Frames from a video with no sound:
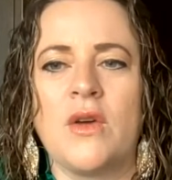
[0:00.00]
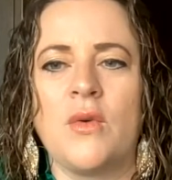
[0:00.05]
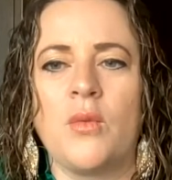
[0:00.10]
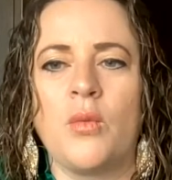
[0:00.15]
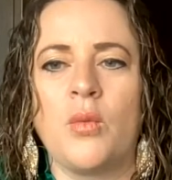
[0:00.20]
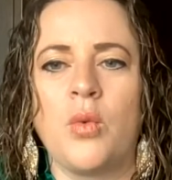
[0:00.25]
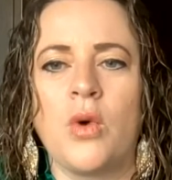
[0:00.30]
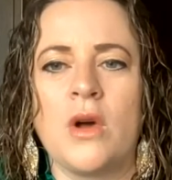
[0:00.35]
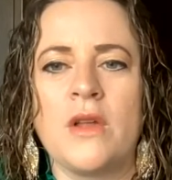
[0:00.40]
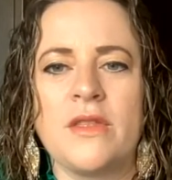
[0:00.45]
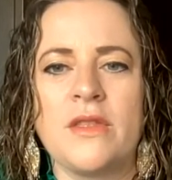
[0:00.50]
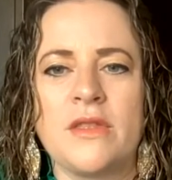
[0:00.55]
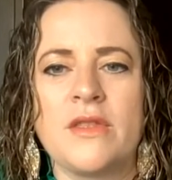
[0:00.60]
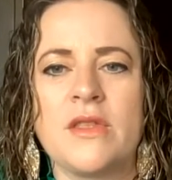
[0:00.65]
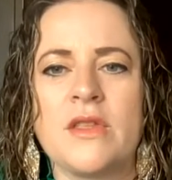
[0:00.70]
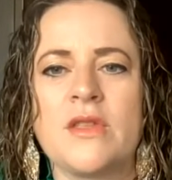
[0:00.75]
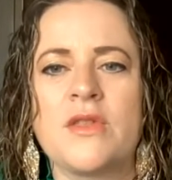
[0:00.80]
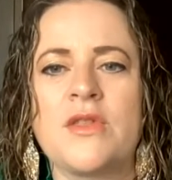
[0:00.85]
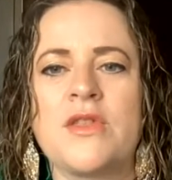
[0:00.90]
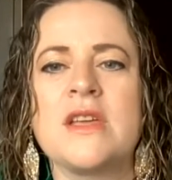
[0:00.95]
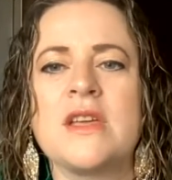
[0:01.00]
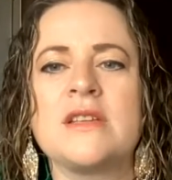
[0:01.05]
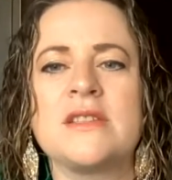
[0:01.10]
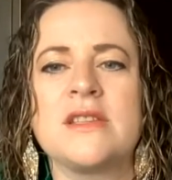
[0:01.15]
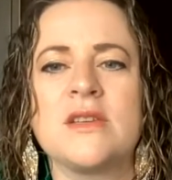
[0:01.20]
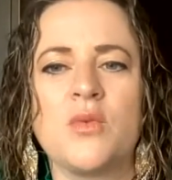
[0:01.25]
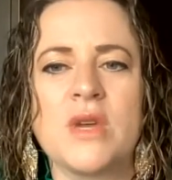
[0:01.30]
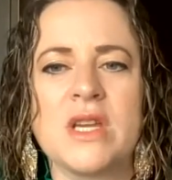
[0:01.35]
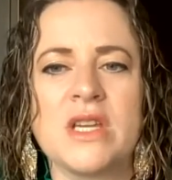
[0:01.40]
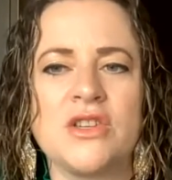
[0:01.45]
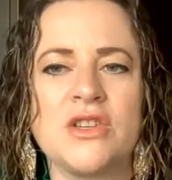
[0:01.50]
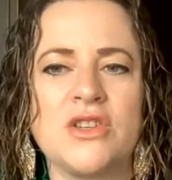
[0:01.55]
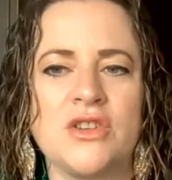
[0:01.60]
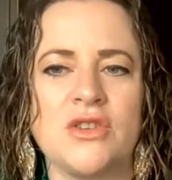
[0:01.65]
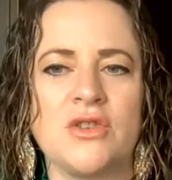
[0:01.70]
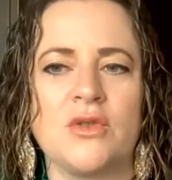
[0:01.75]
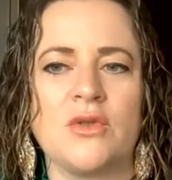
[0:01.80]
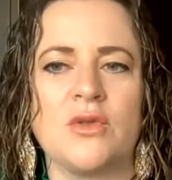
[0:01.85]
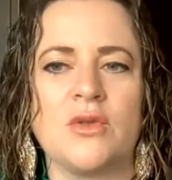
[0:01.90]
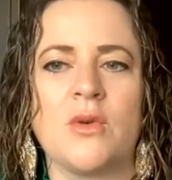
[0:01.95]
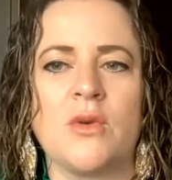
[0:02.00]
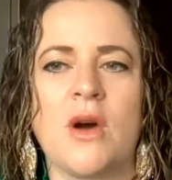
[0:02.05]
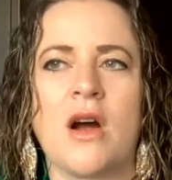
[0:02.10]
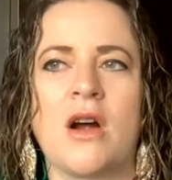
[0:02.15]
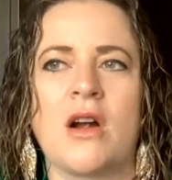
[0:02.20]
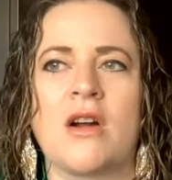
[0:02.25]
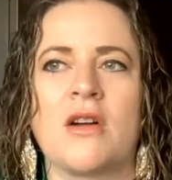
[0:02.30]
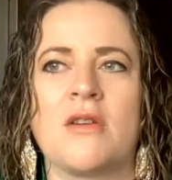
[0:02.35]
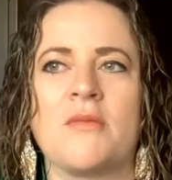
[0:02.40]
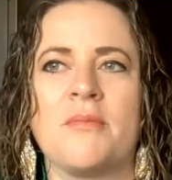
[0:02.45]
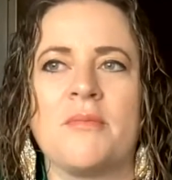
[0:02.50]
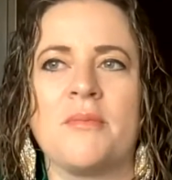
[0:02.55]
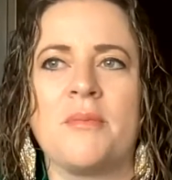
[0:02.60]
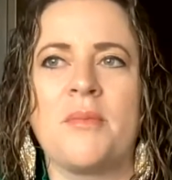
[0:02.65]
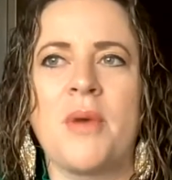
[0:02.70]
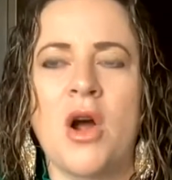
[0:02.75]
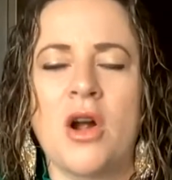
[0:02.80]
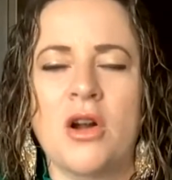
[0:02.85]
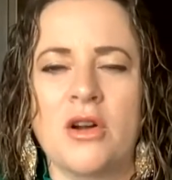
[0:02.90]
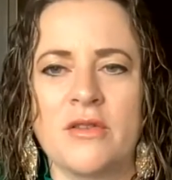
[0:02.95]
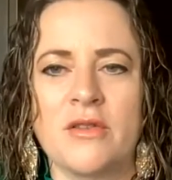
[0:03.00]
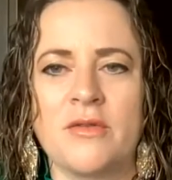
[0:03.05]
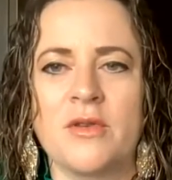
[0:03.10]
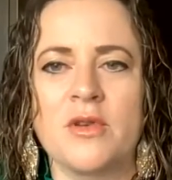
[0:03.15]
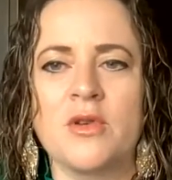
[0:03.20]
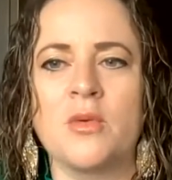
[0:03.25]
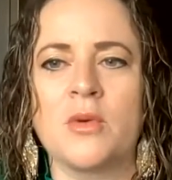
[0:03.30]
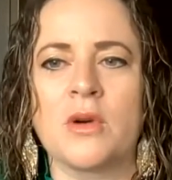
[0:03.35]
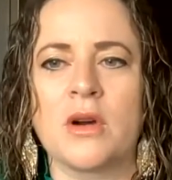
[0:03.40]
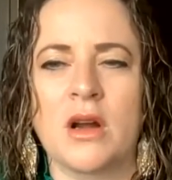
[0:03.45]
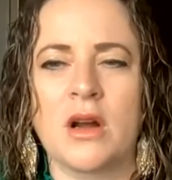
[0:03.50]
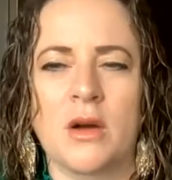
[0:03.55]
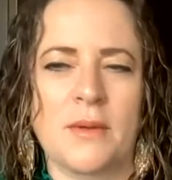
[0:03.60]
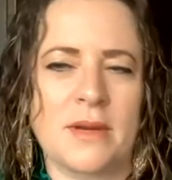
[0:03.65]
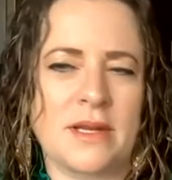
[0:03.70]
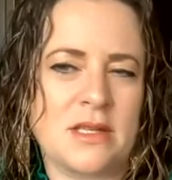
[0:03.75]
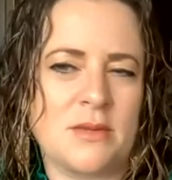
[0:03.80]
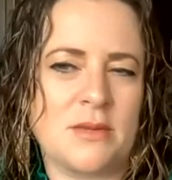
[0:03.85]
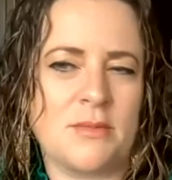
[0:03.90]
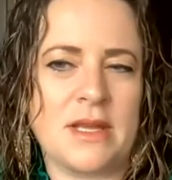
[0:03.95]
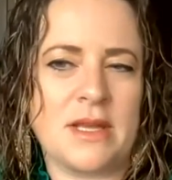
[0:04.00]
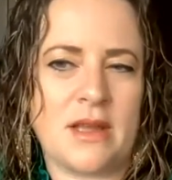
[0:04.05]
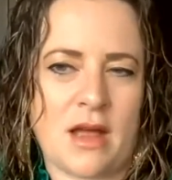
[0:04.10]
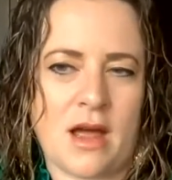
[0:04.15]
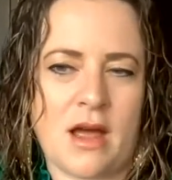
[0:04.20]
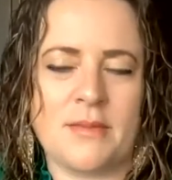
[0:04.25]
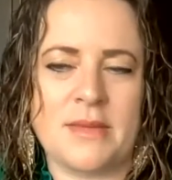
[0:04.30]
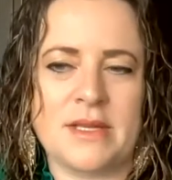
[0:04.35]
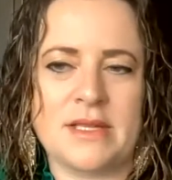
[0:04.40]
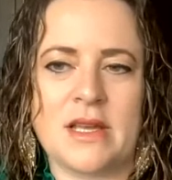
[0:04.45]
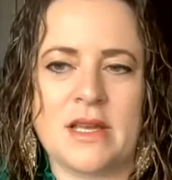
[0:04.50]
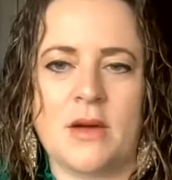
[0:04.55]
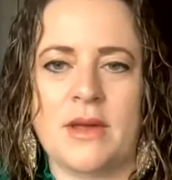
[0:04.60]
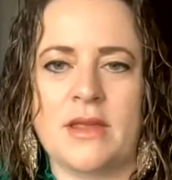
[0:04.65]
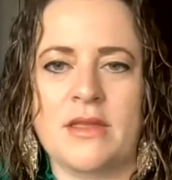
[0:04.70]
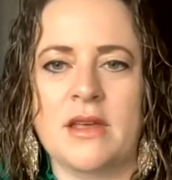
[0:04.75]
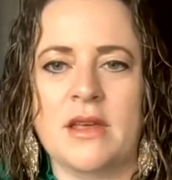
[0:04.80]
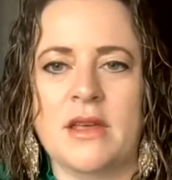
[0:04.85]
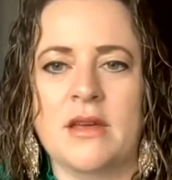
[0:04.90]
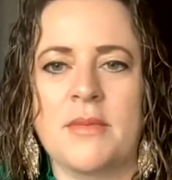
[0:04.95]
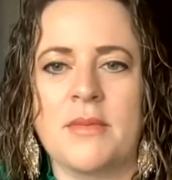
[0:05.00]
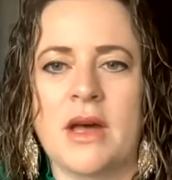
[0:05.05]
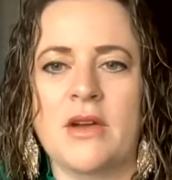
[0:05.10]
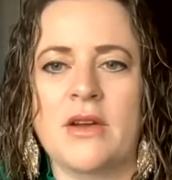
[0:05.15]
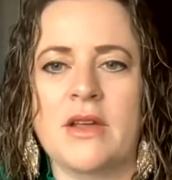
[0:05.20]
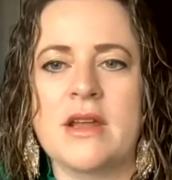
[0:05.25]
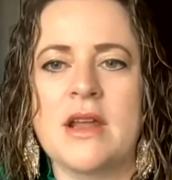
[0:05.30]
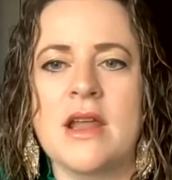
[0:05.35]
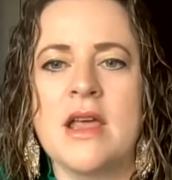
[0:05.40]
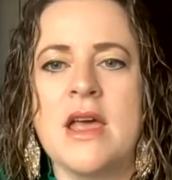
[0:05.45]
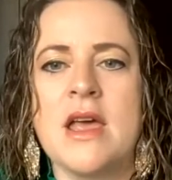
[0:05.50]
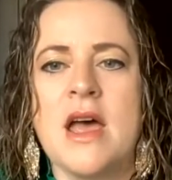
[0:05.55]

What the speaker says: what the things that we do are part of who we're going to become is how I think about it.